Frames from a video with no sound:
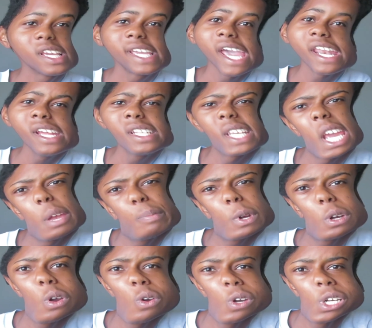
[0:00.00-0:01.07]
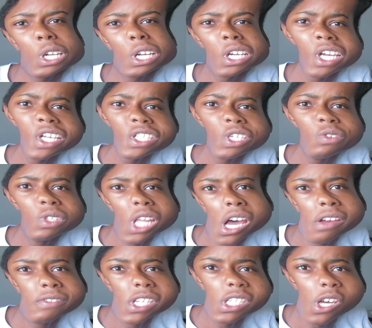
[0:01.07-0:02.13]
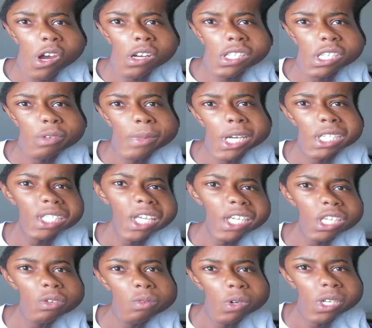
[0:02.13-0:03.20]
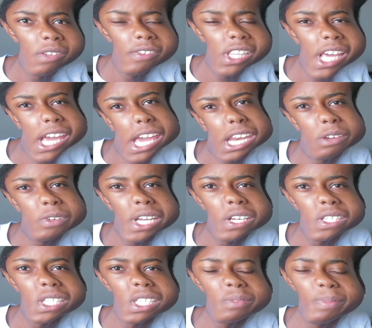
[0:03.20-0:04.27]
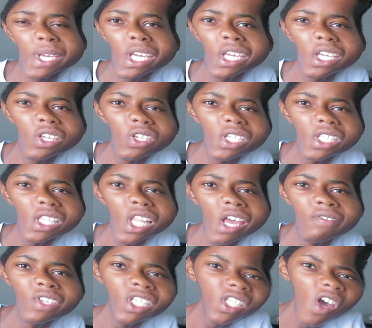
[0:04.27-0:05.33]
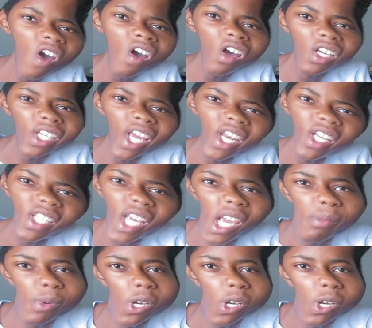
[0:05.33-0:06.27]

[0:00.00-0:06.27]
get a tape recorder, because you love to talk so much, like you won't even let anyone else speak, you just love to talk. Get a tape